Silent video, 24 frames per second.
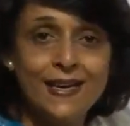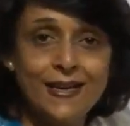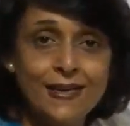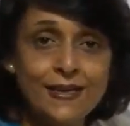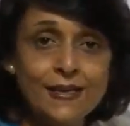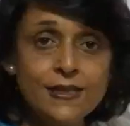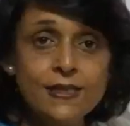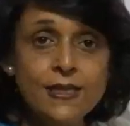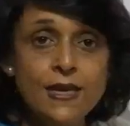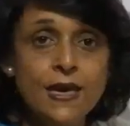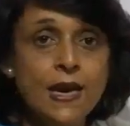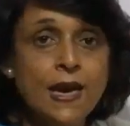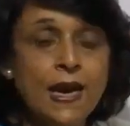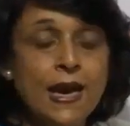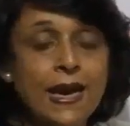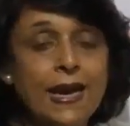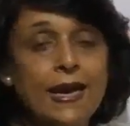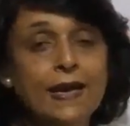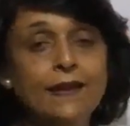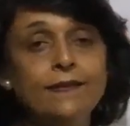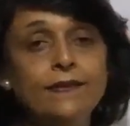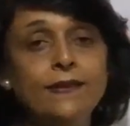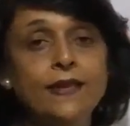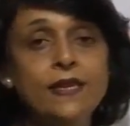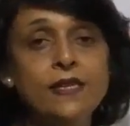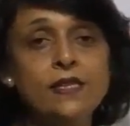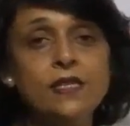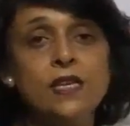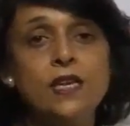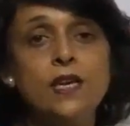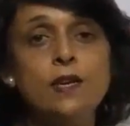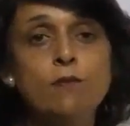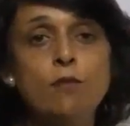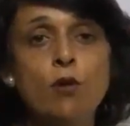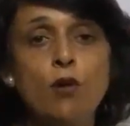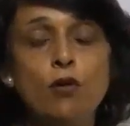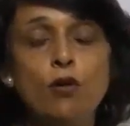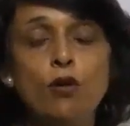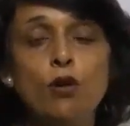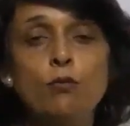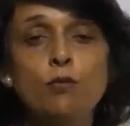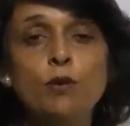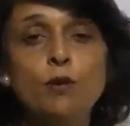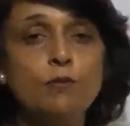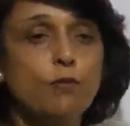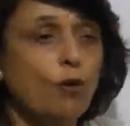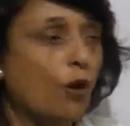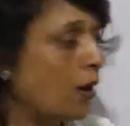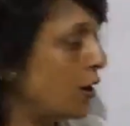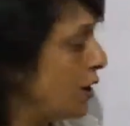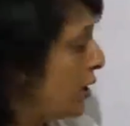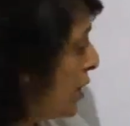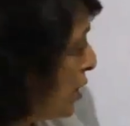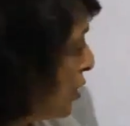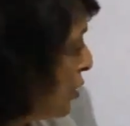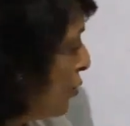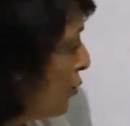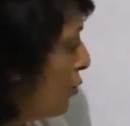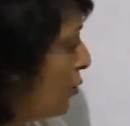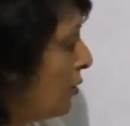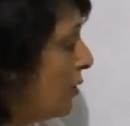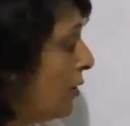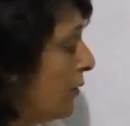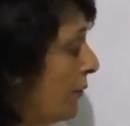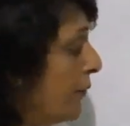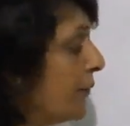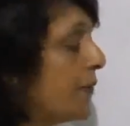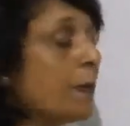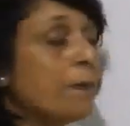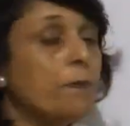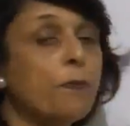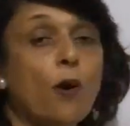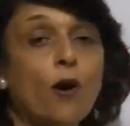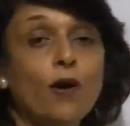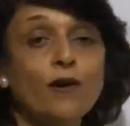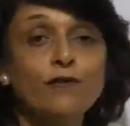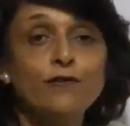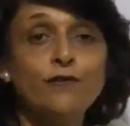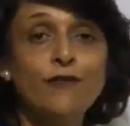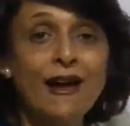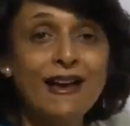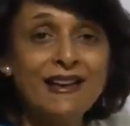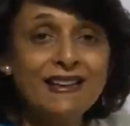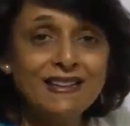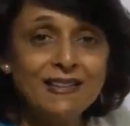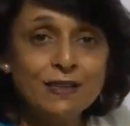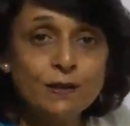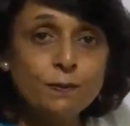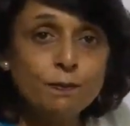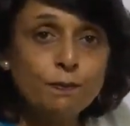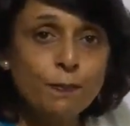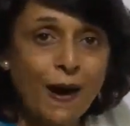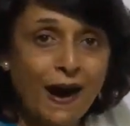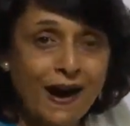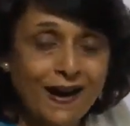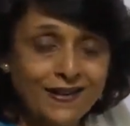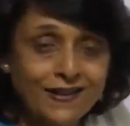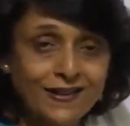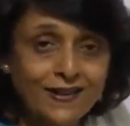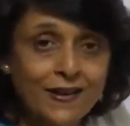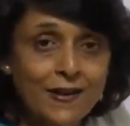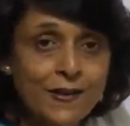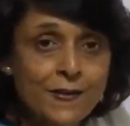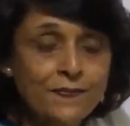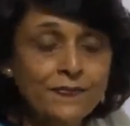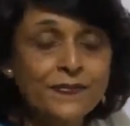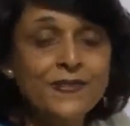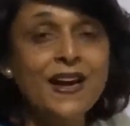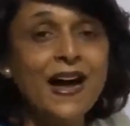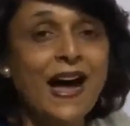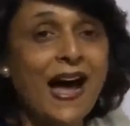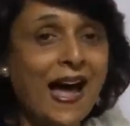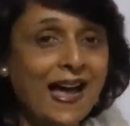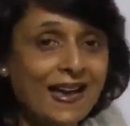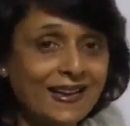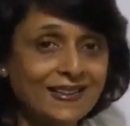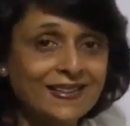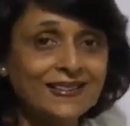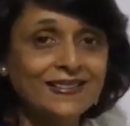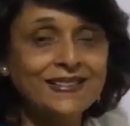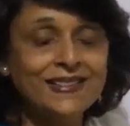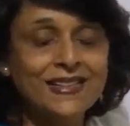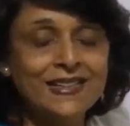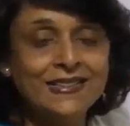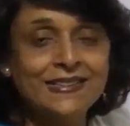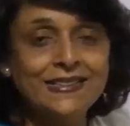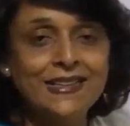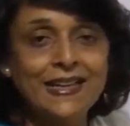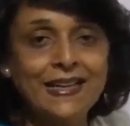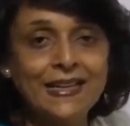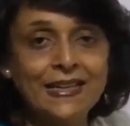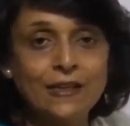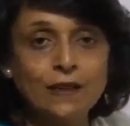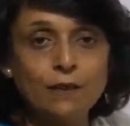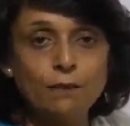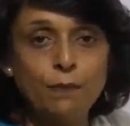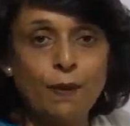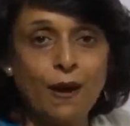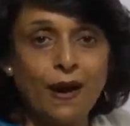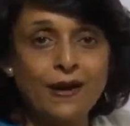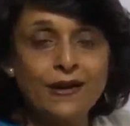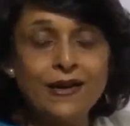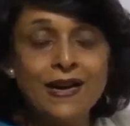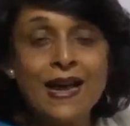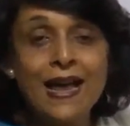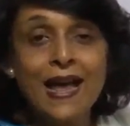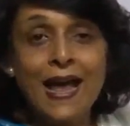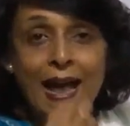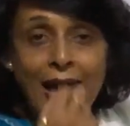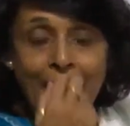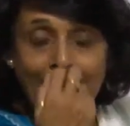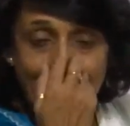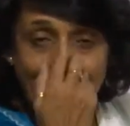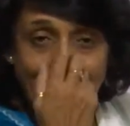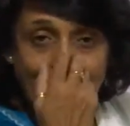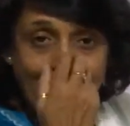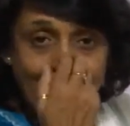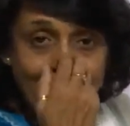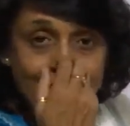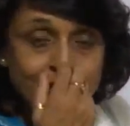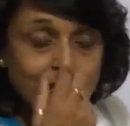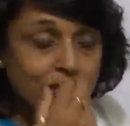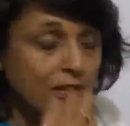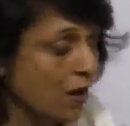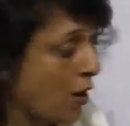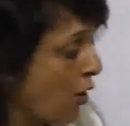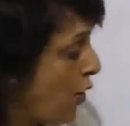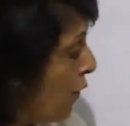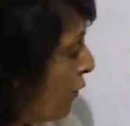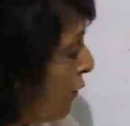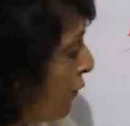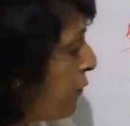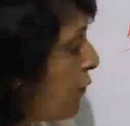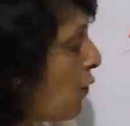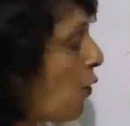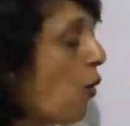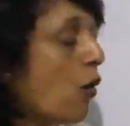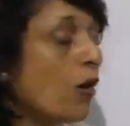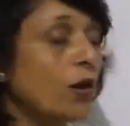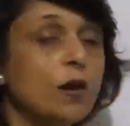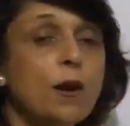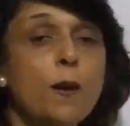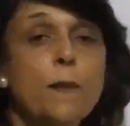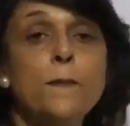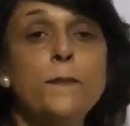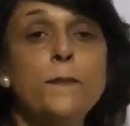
is, in this hemoglobin molecule, the porphyrin part, the iron containing part, has 4